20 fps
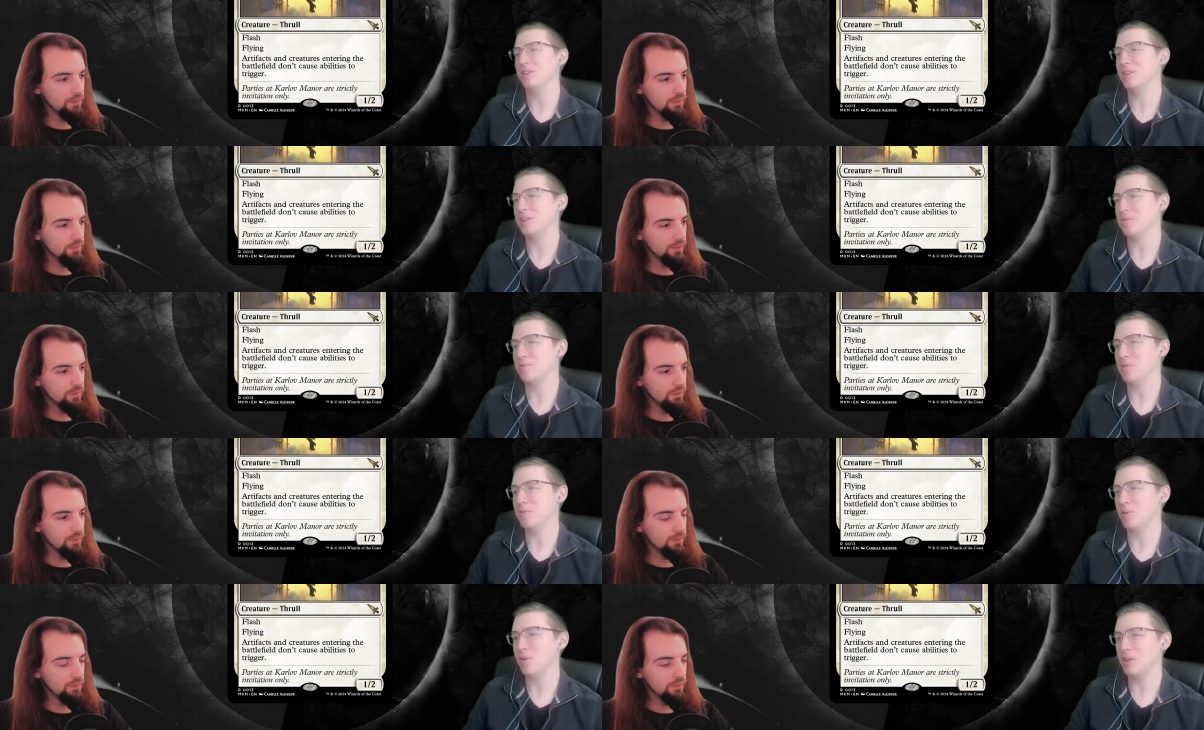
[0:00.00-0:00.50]
Speaker 1: if
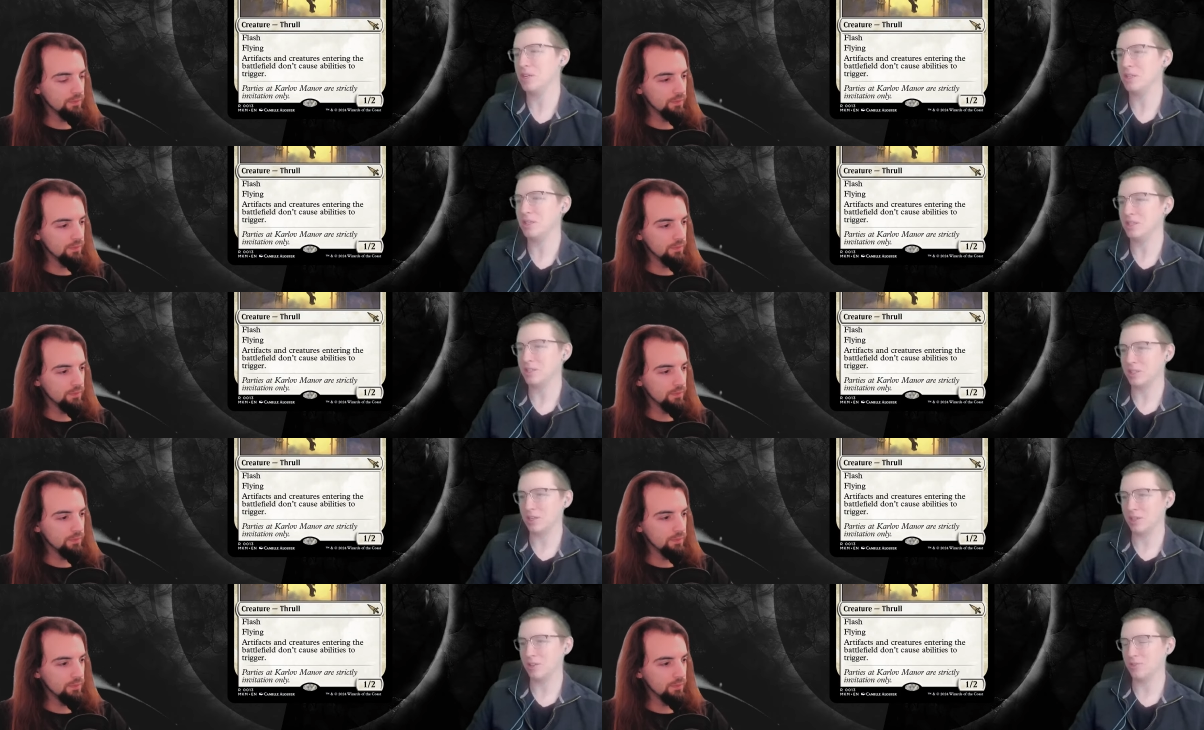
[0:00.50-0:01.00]
you are in these
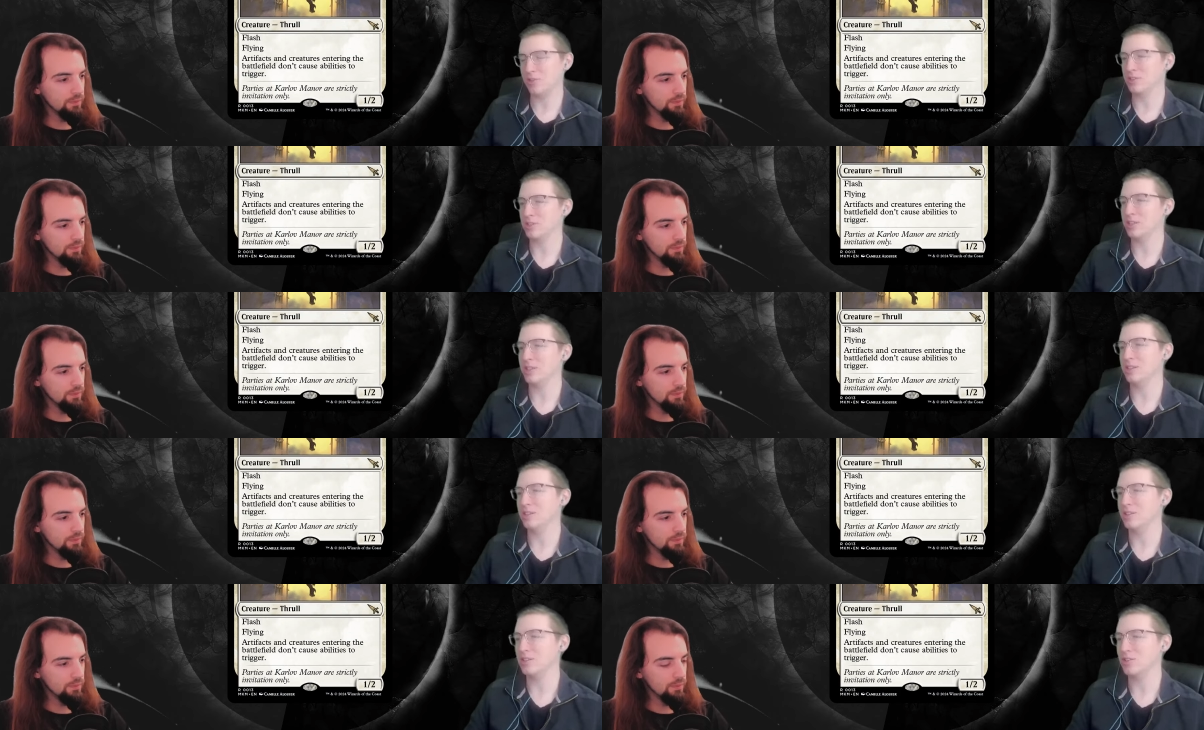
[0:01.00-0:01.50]
colors and in
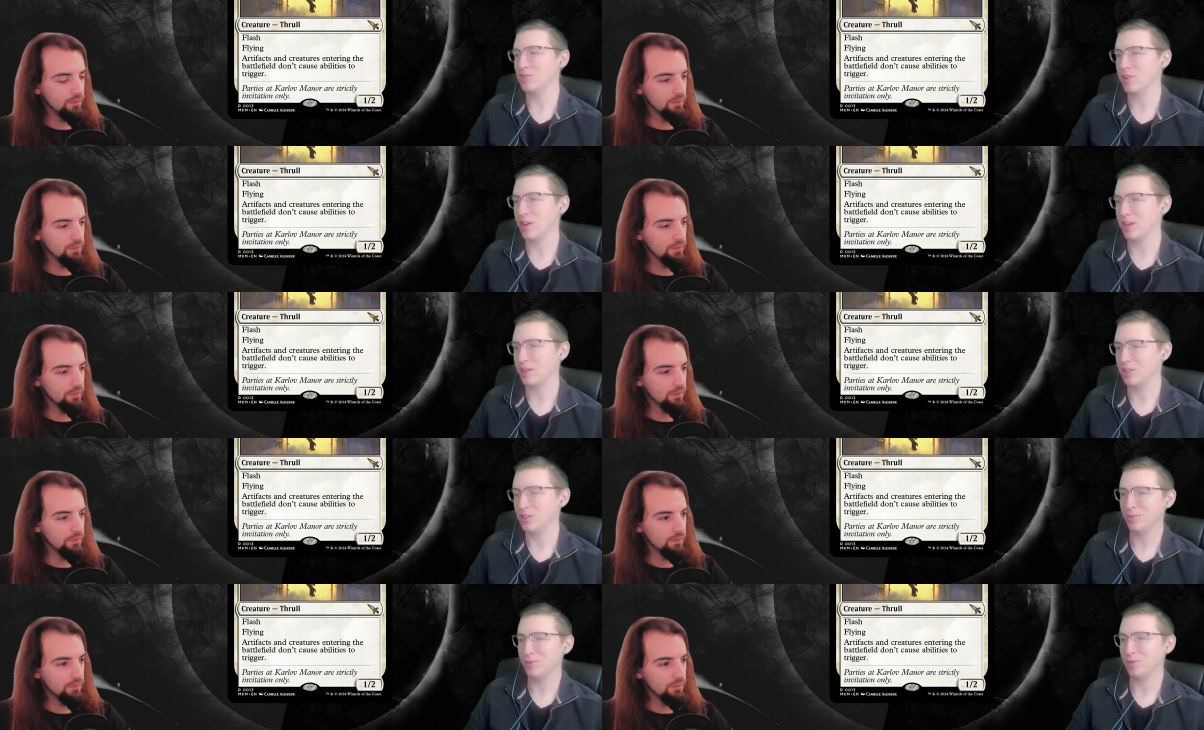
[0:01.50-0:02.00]
this
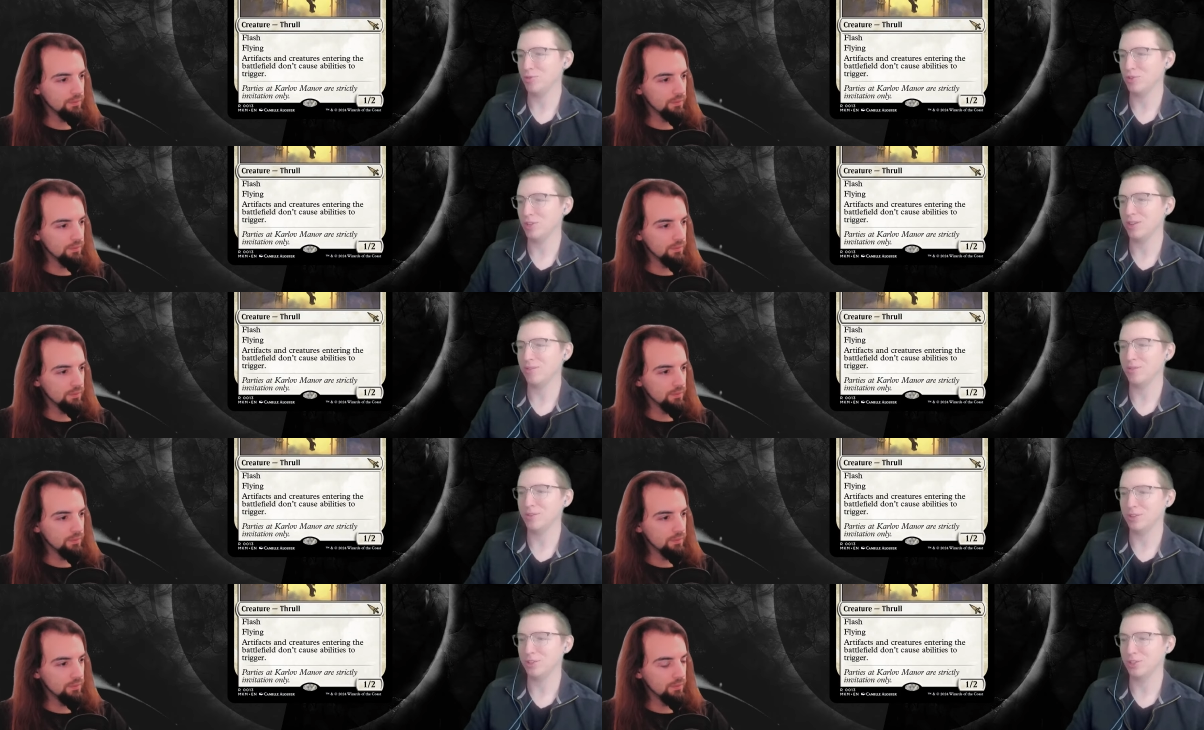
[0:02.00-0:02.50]
strategy, give it
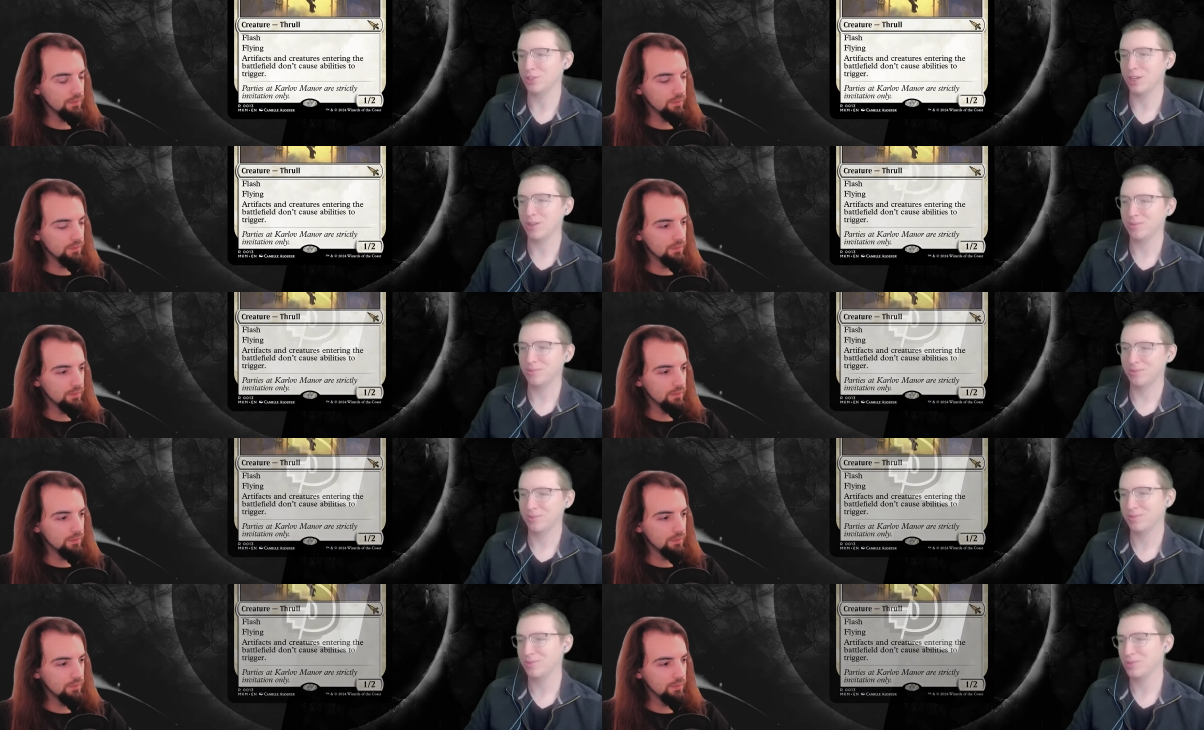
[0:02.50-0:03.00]
a shot.
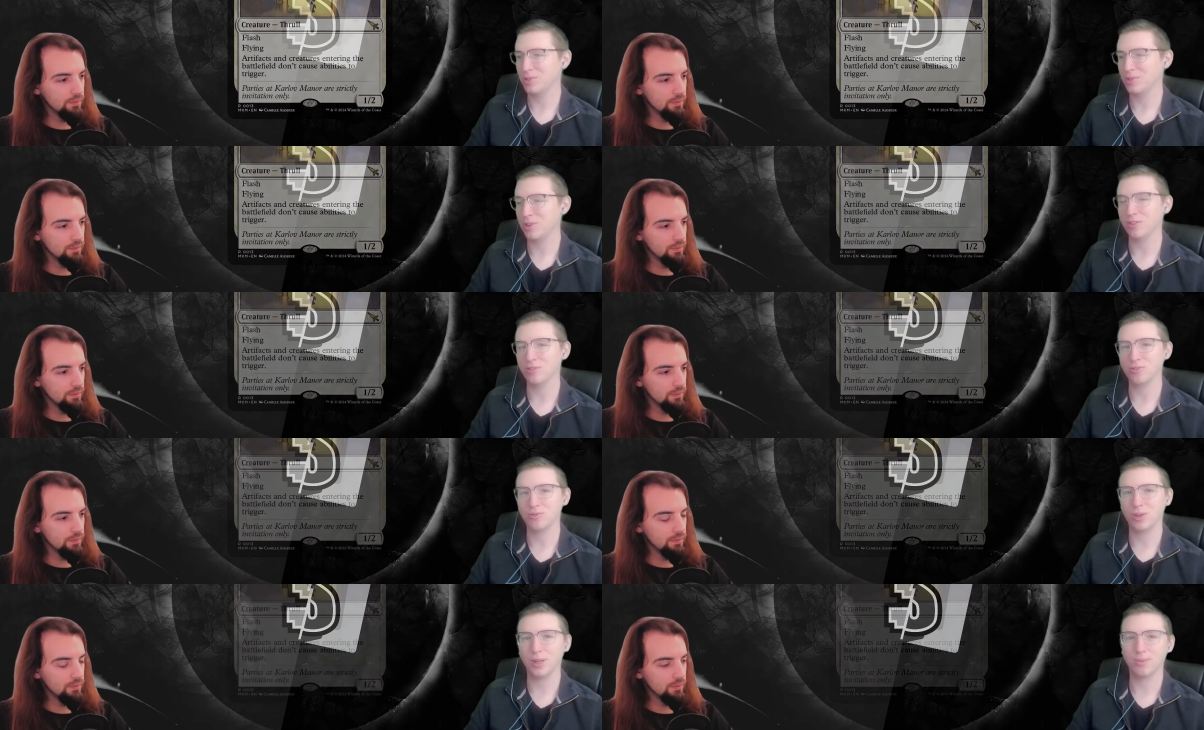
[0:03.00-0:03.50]
Art's
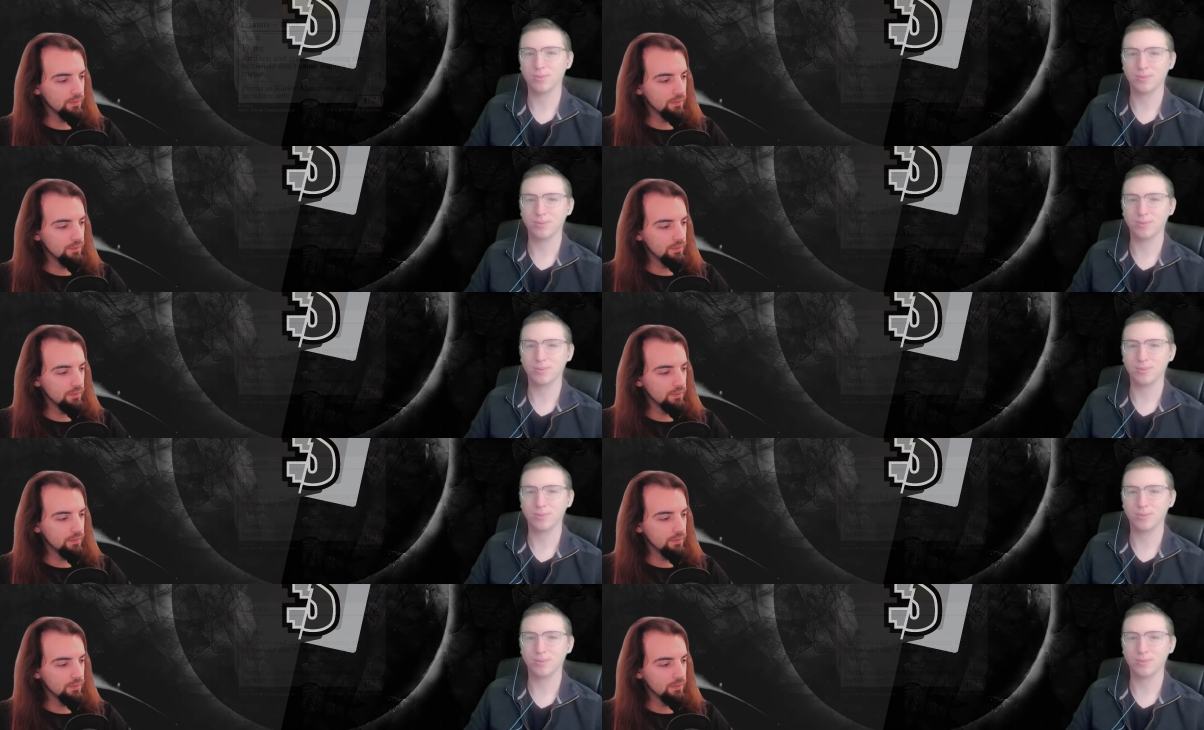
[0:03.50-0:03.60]
great.